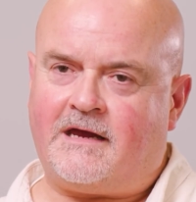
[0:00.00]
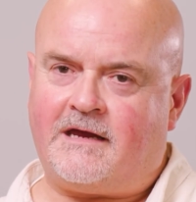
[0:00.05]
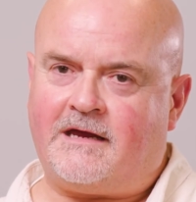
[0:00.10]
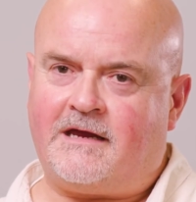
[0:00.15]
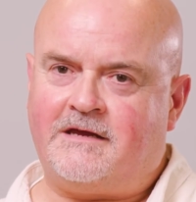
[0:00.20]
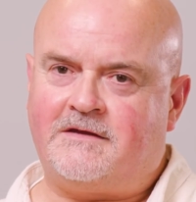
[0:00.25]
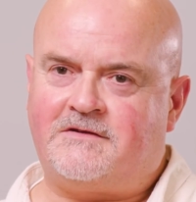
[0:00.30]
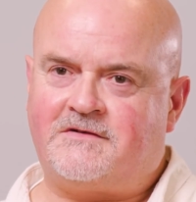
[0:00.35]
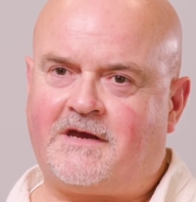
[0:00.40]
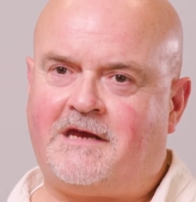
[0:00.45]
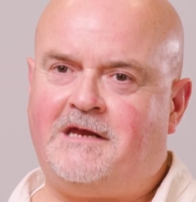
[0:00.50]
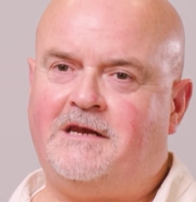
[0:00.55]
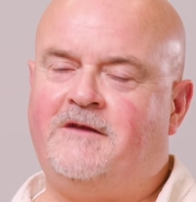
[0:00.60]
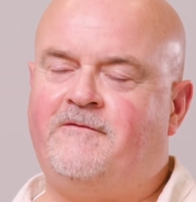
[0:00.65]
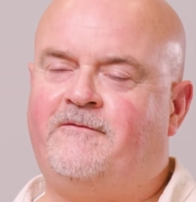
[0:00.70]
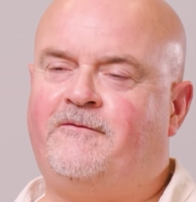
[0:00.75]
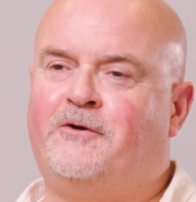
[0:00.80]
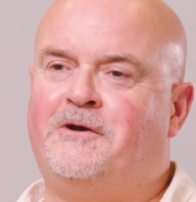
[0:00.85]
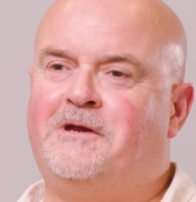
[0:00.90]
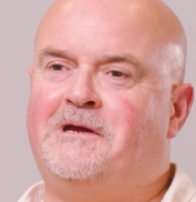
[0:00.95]
insanely
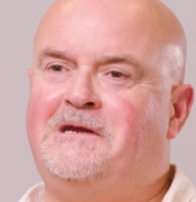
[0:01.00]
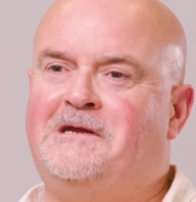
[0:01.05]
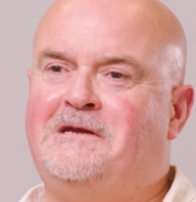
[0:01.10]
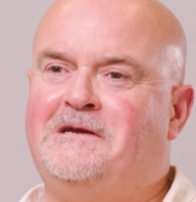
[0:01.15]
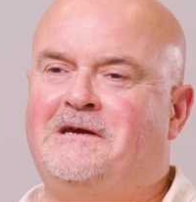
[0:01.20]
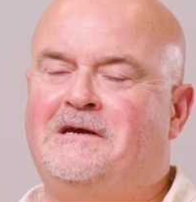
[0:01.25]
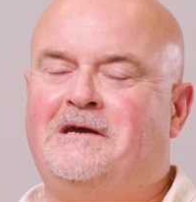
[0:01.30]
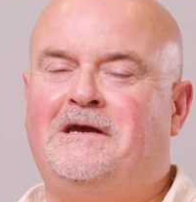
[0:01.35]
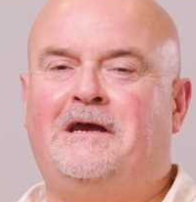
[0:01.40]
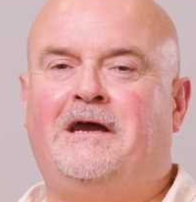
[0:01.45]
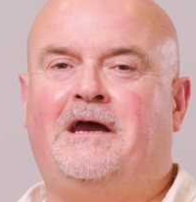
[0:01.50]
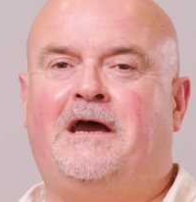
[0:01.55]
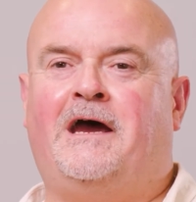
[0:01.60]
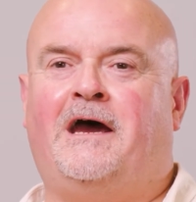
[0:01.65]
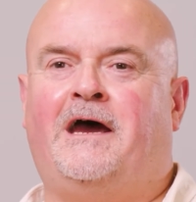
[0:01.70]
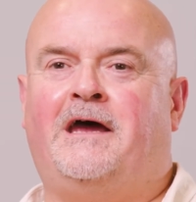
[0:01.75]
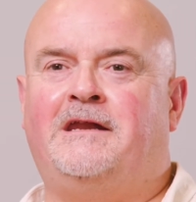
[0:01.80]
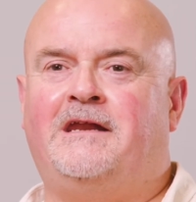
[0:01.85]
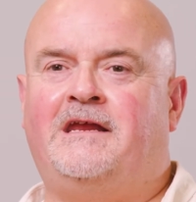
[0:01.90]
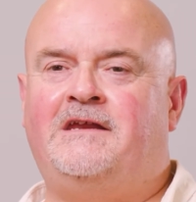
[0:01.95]
funny,
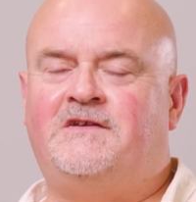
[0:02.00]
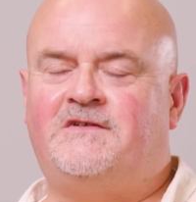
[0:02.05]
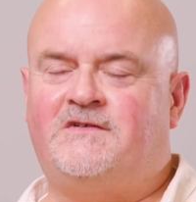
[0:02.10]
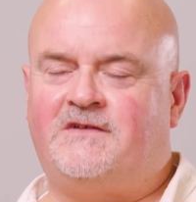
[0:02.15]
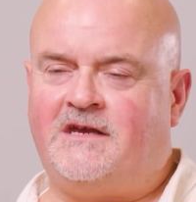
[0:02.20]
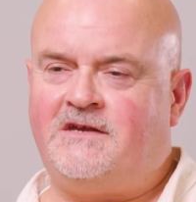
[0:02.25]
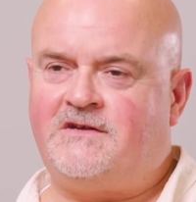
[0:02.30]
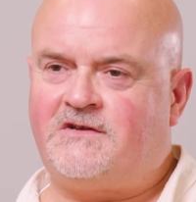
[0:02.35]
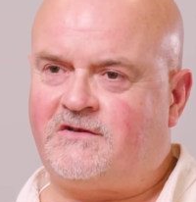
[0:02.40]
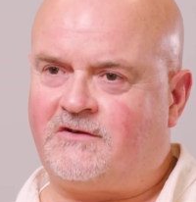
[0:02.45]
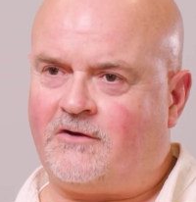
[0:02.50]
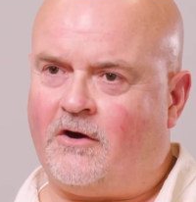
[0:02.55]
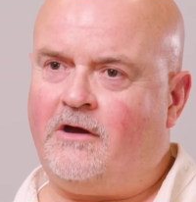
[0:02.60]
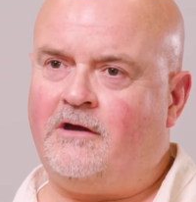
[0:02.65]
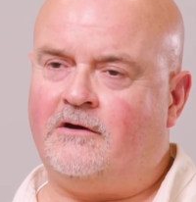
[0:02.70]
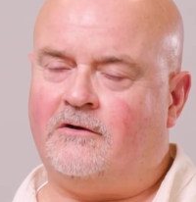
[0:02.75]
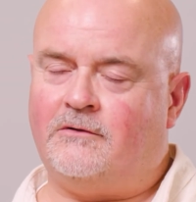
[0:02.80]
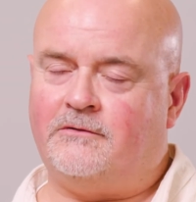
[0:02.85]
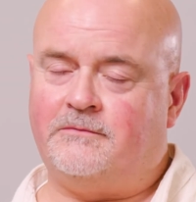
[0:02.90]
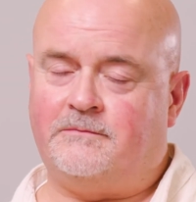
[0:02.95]
and his
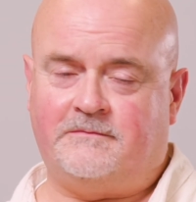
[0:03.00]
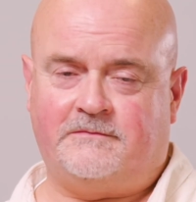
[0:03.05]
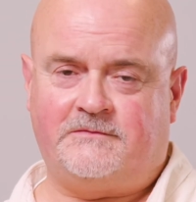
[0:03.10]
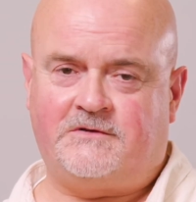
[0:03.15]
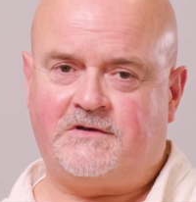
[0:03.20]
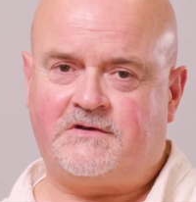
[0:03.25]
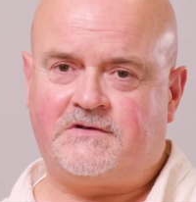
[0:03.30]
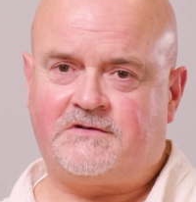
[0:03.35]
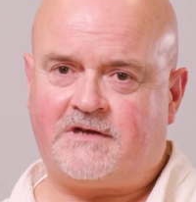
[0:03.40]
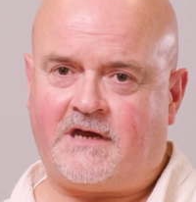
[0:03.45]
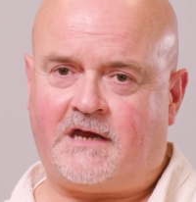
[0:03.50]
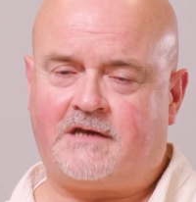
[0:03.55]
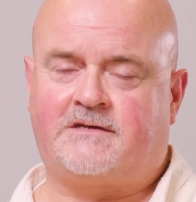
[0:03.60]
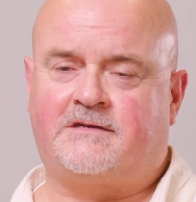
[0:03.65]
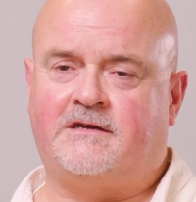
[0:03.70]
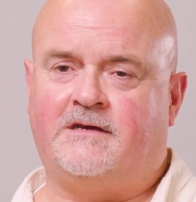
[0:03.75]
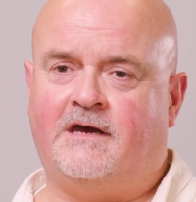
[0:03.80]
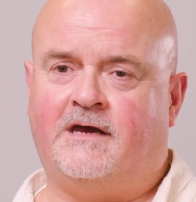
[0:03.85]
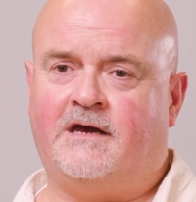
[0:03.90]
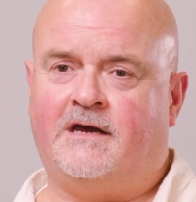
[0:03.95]
style just set
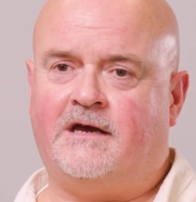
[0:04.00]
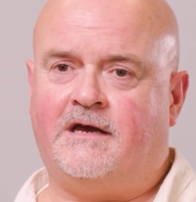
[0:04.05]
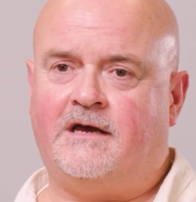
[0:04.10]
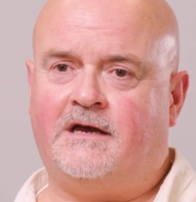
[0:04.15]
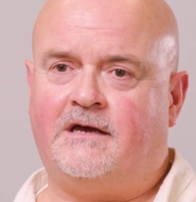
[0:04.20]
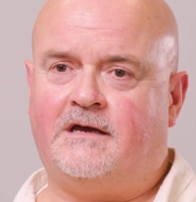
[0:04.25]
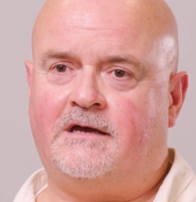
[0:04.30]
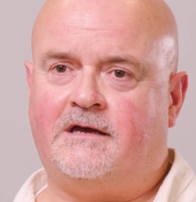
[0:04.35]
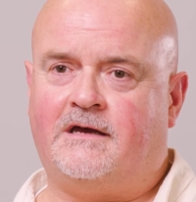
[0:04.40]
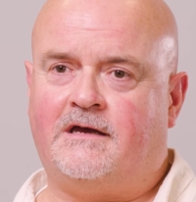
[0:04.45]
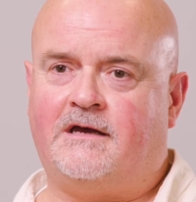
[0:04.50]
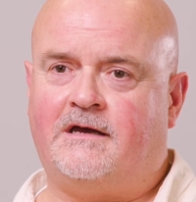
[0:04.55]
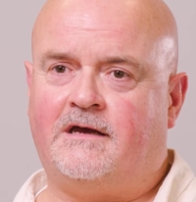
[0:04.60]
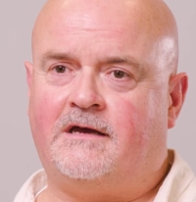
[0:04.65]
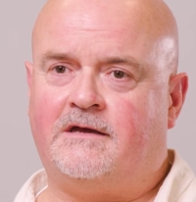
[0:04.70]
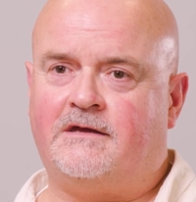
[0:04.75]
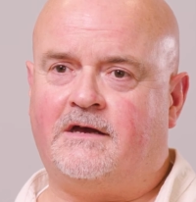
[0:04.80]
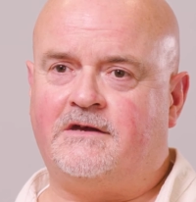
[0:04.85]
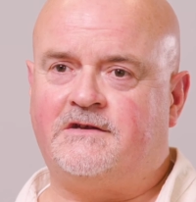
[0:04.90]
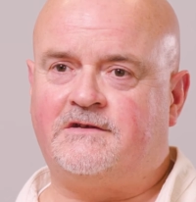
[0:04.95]

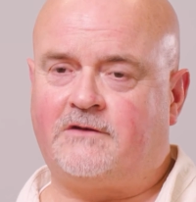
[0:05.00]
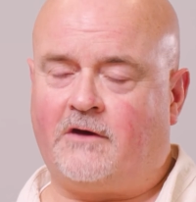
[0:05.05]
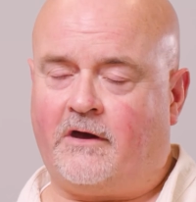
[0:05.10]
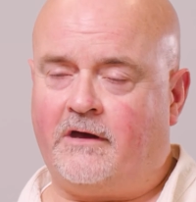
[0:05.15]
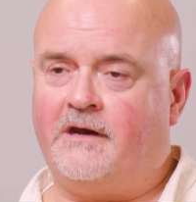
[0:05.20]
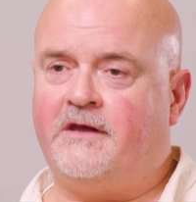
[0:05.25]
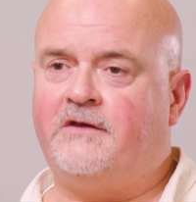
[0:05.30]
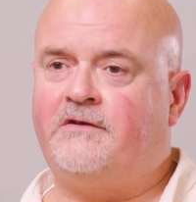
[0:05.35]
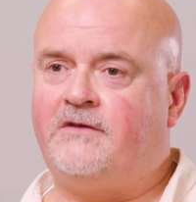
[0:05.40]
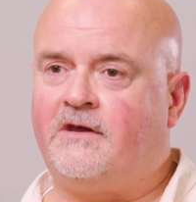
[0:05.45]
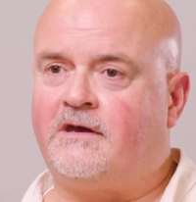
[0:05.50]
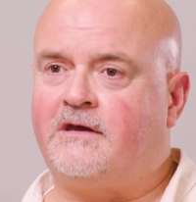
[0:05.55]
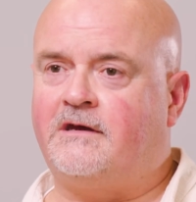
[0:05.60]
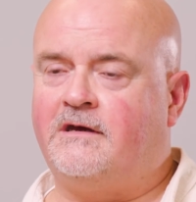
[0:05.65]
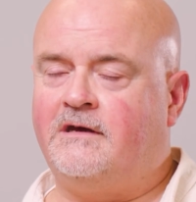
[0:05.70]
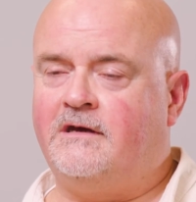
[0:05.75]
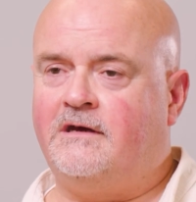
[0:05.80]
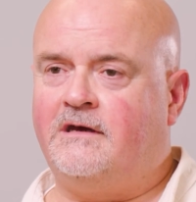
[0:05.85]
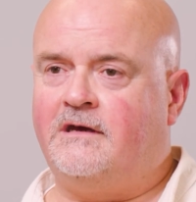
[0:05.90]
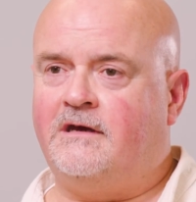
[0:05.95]
a stylistic
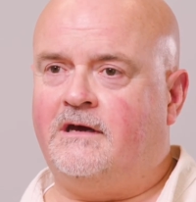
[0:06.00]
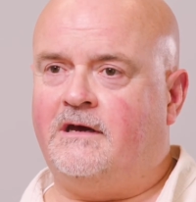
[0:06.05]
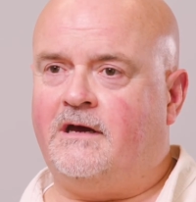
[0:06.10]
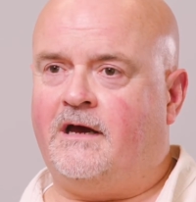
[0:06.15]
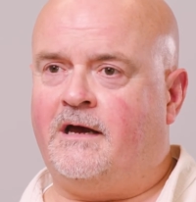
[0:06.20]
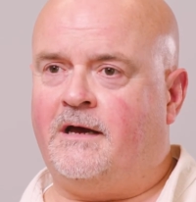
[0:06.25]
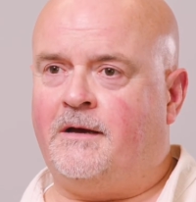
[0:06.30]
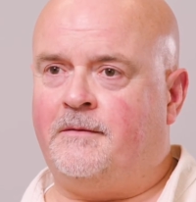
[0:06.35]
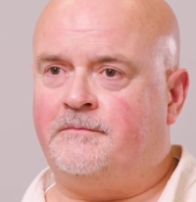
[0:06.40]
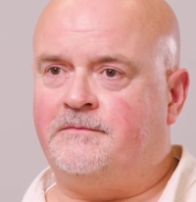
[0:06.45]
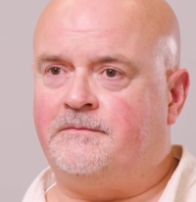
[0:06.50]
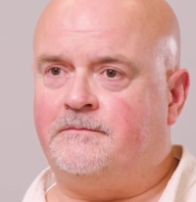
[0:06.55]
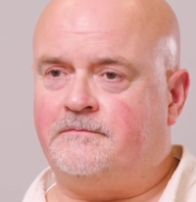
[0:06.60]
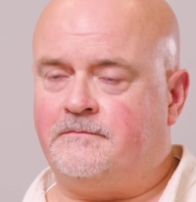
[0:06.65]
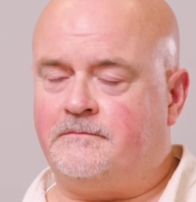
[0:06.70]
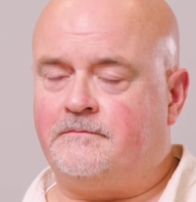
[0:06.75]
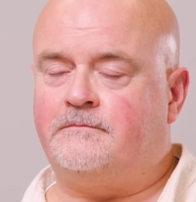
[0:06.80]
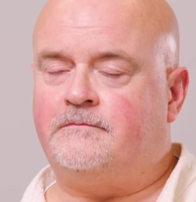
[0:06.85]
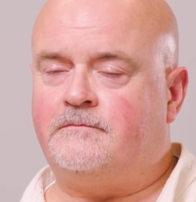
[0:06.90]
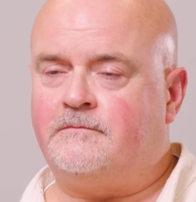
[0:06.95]

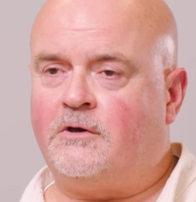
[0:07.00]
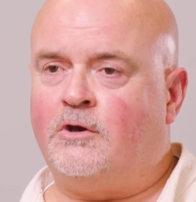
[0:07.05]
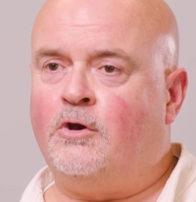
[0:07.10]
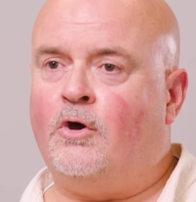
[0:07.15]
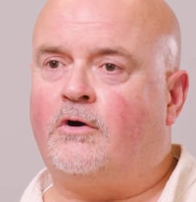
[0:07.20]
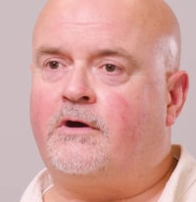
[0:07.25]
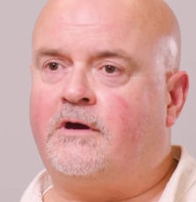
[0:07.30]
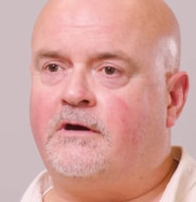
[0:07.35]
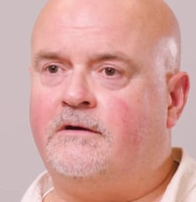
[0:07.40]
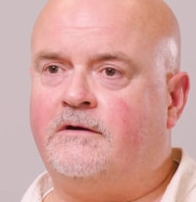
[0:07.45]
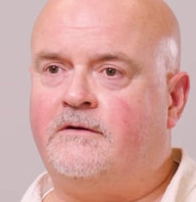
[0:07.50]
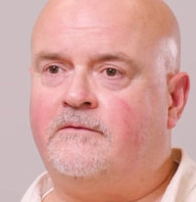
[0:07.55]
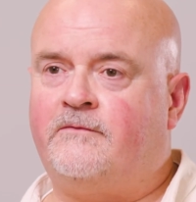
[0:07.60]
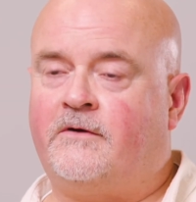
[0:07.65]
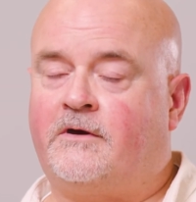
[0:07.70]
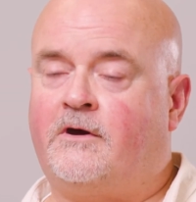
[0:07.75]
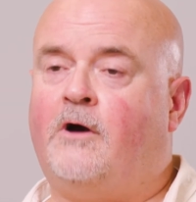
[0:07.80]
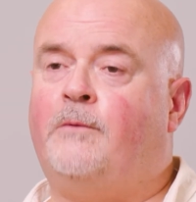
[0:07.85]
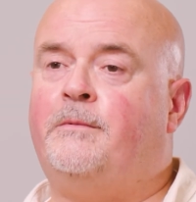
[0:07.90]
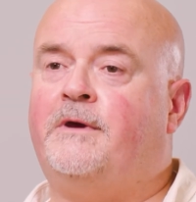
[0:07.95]
look for
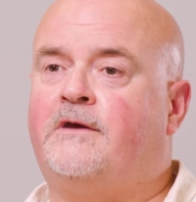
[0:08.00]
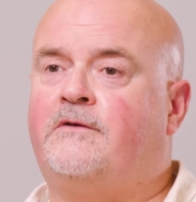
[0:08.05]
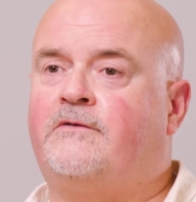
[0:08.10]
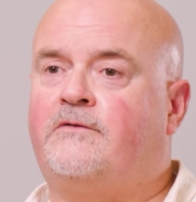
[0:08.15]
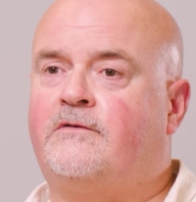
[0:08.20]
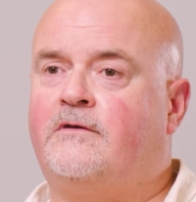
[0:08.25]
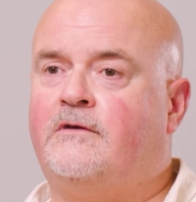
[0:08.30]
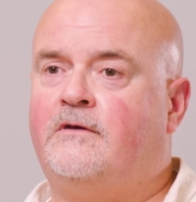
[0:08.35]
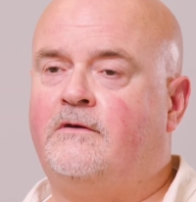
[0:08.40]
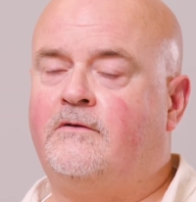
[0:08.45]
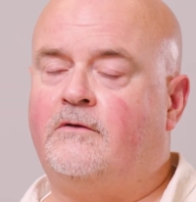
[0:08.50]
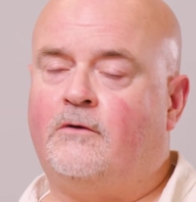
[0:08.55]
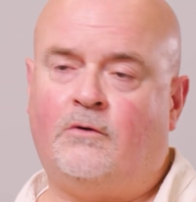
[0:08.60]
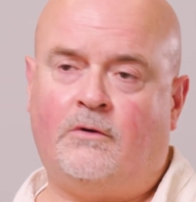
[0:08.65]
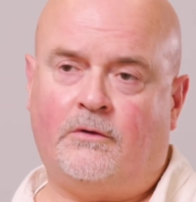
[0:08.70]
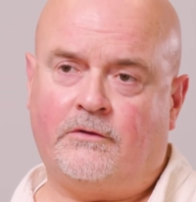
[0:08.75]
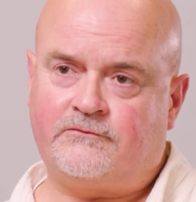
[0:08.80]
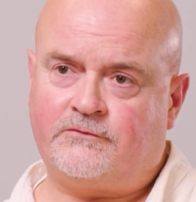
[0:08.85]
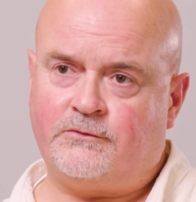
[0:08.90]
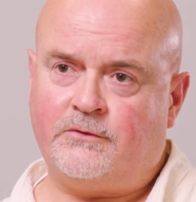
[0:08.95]
comics
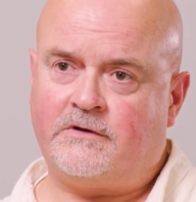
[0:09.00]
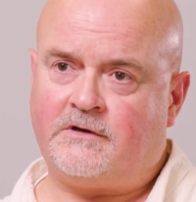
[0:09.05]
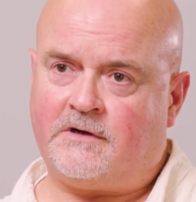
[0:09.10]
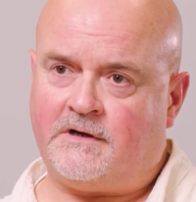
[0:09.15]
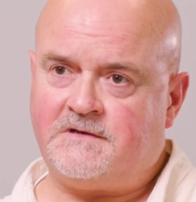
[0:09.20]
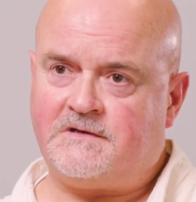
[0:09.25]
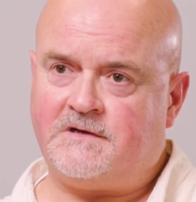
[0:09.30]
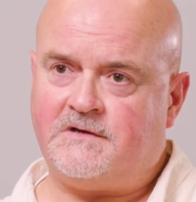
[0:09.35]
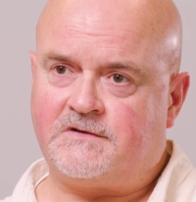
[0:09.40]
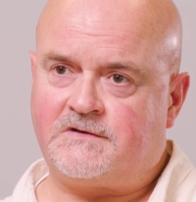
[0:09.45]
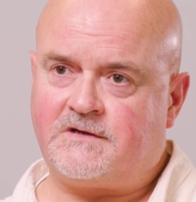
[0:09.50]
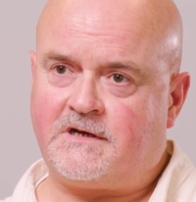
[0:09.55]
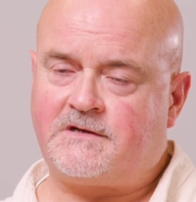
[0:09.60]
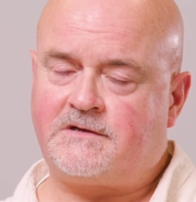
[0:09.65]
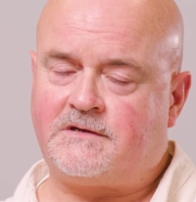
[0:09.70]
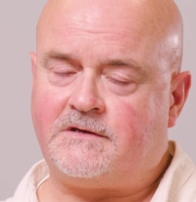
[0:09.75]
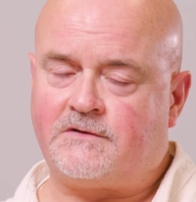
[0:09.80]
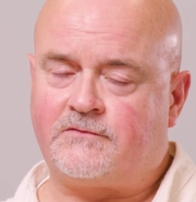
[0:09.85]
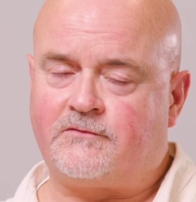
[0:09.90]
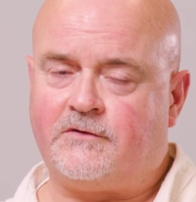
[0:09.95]
all through the
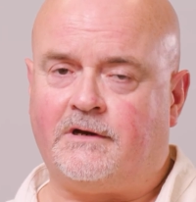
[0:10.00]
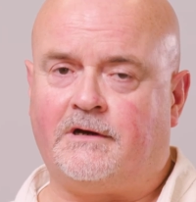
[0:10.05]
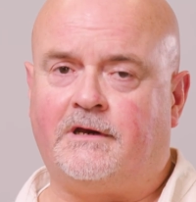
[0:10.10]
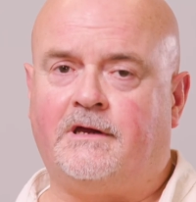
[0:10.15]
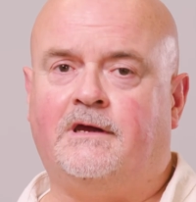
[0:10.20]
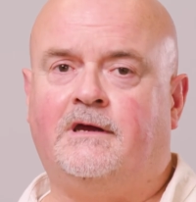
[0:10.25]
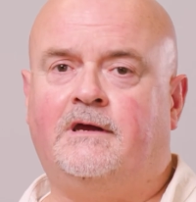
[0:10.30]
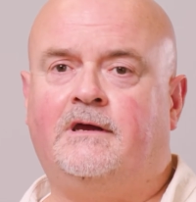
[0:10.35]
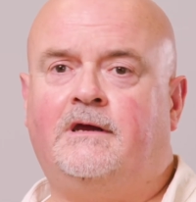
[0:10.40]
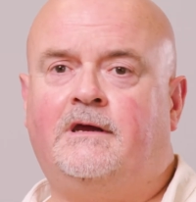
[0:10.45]
1960s, really.